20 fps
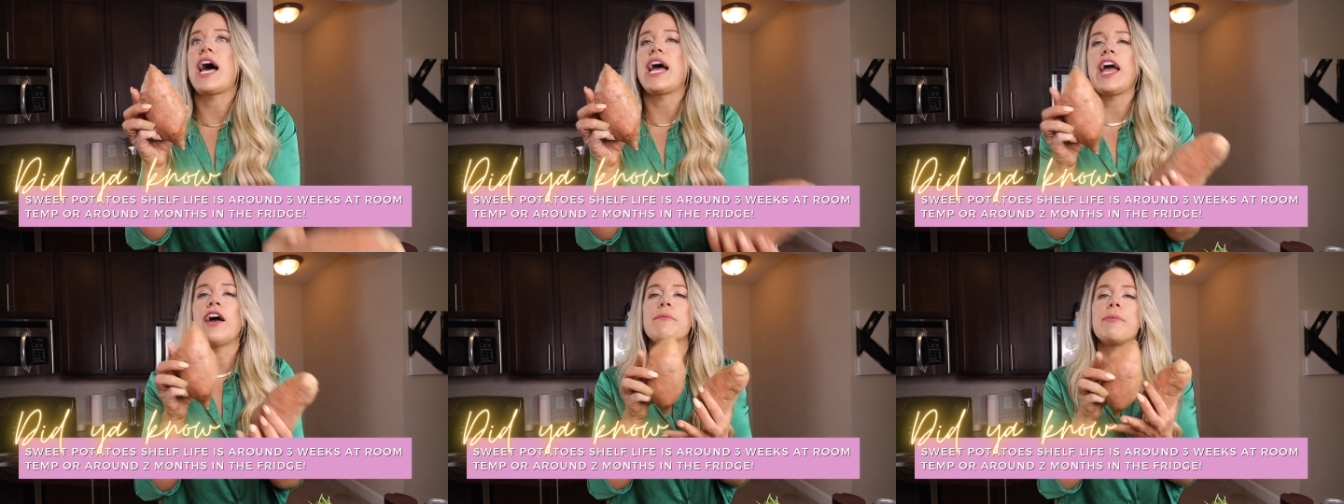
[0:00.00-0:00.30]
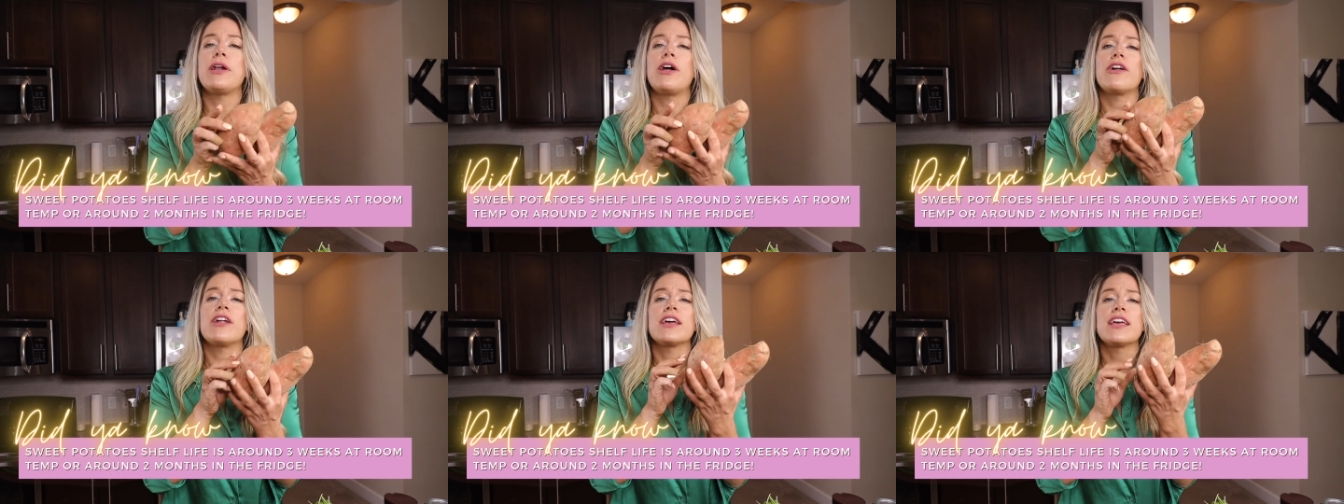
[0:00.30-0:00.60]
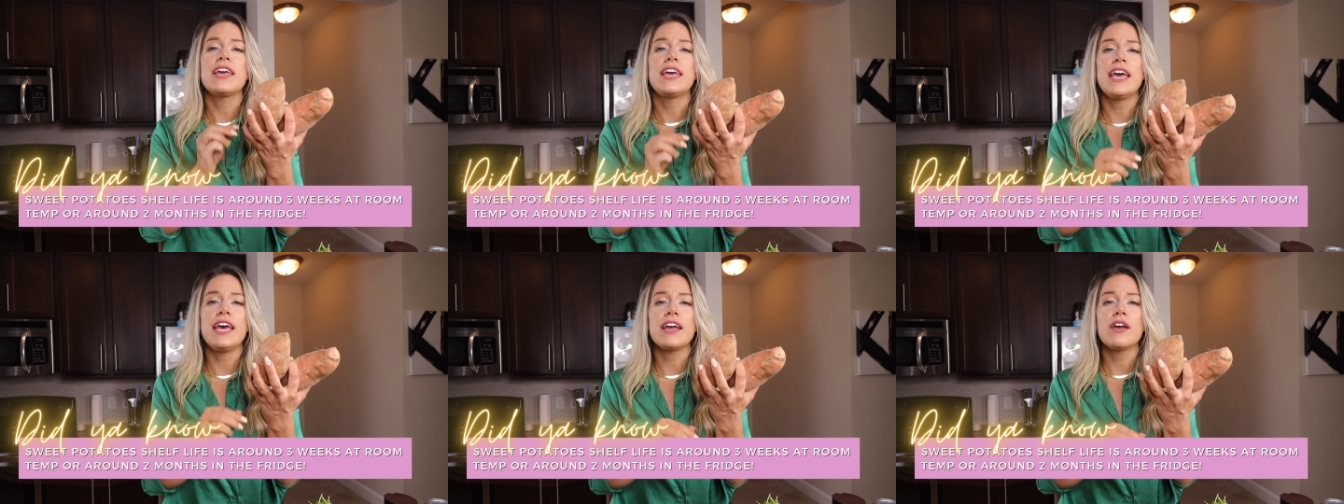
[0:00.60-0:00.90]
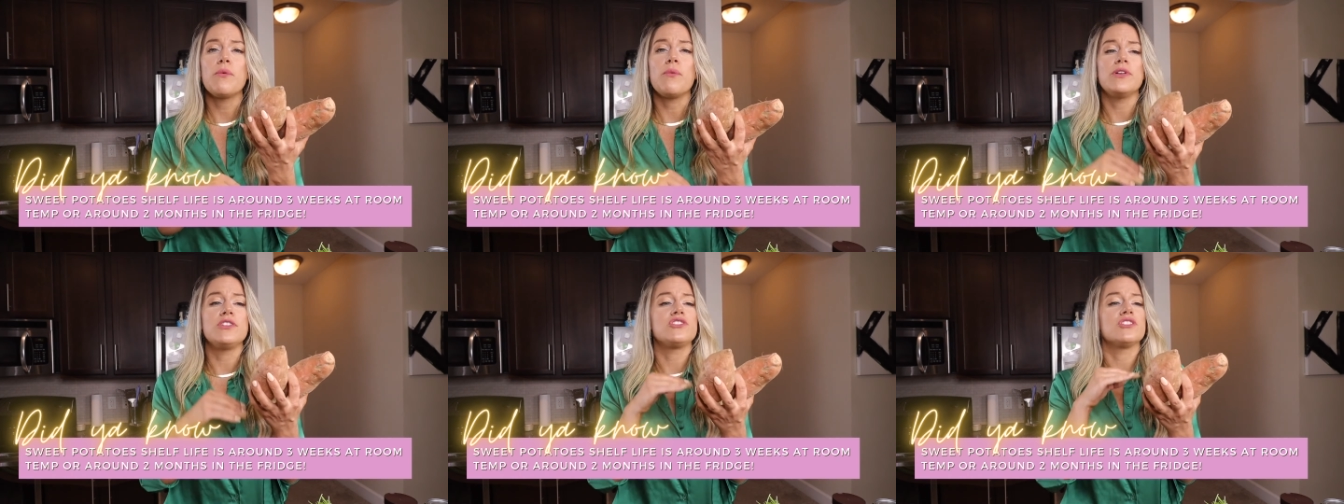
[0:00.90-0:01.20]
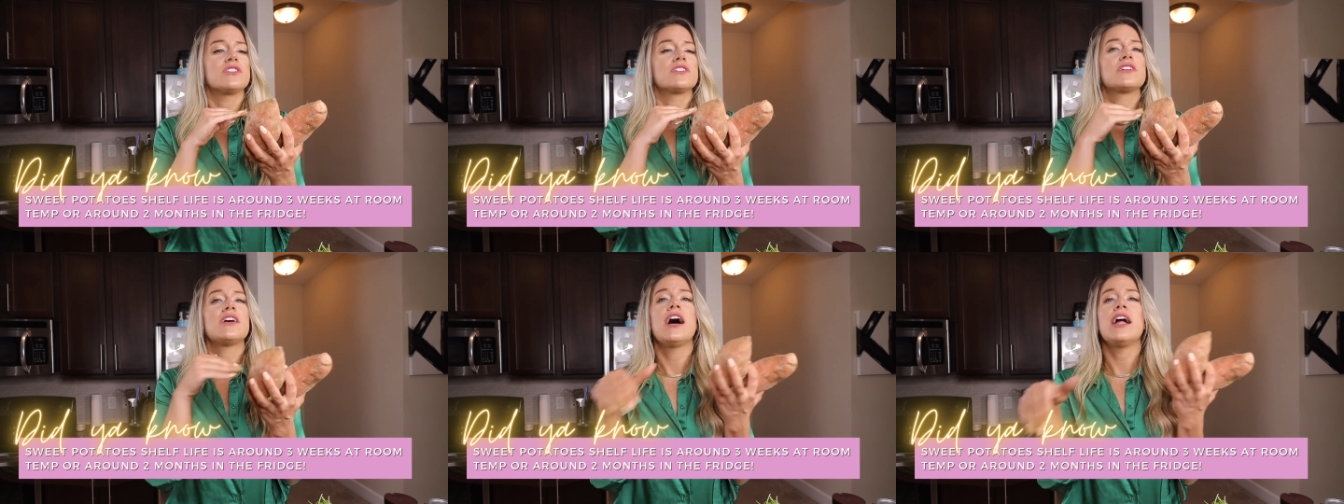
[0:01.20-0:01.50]
I have been on a kick with
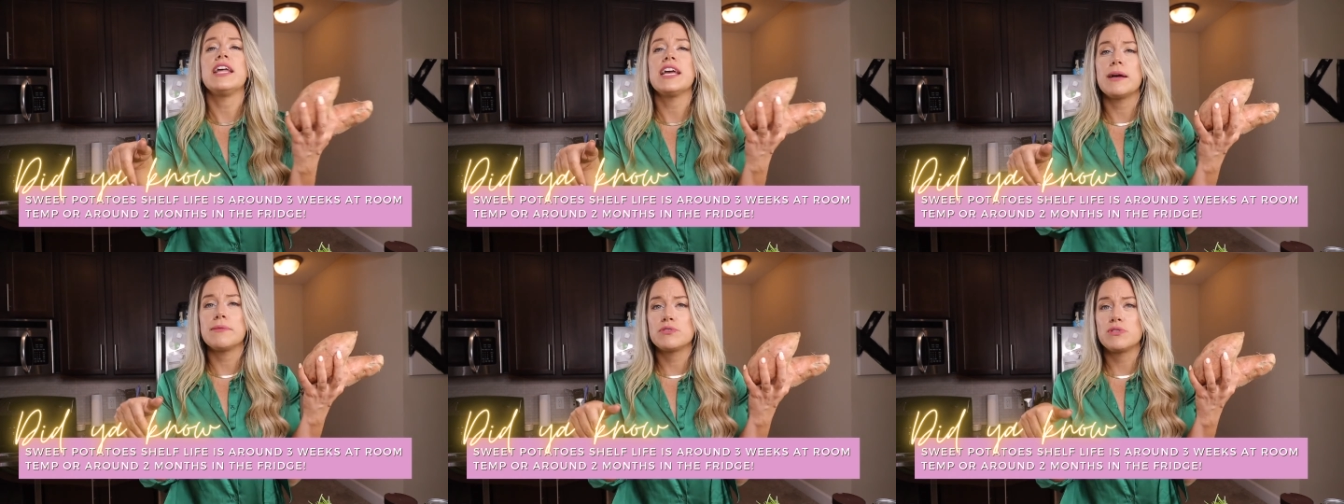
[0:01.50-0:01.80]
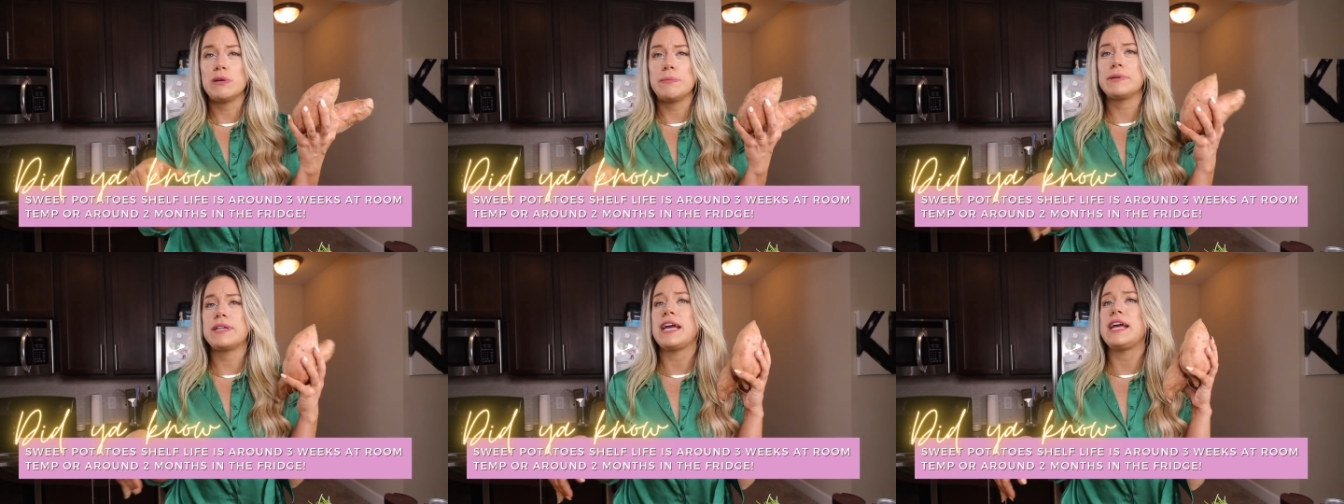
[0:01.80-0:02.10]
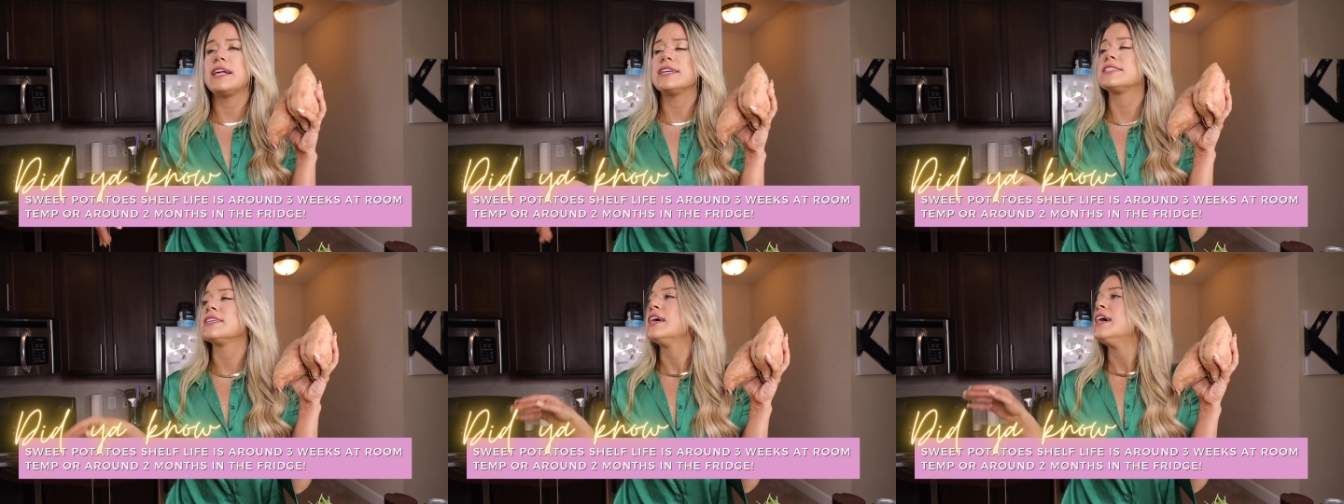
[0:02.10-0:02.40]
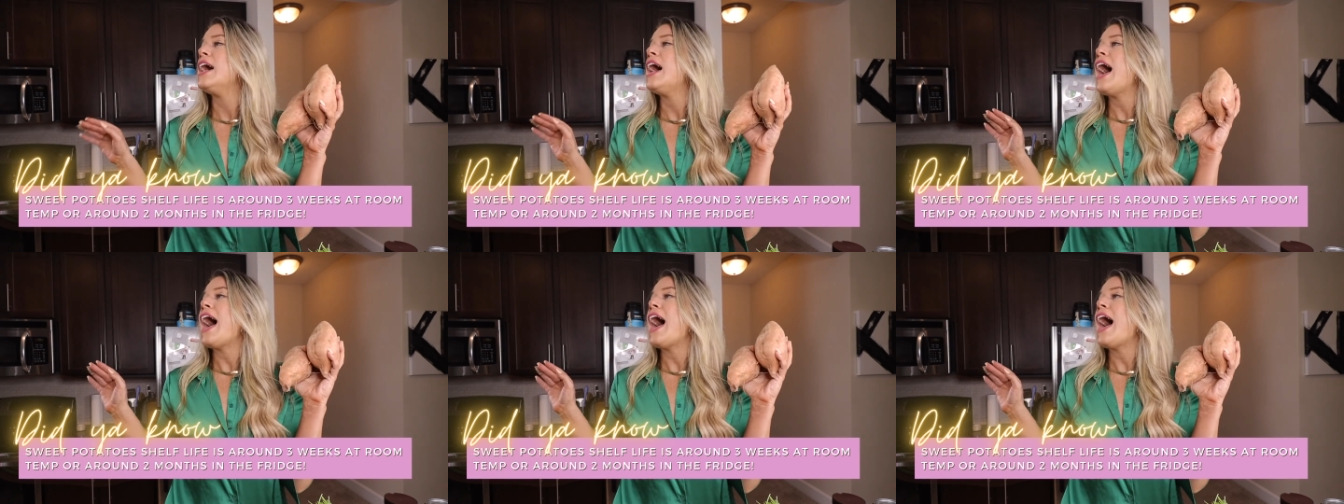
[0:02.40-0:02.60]
just cutting up sweet potatoes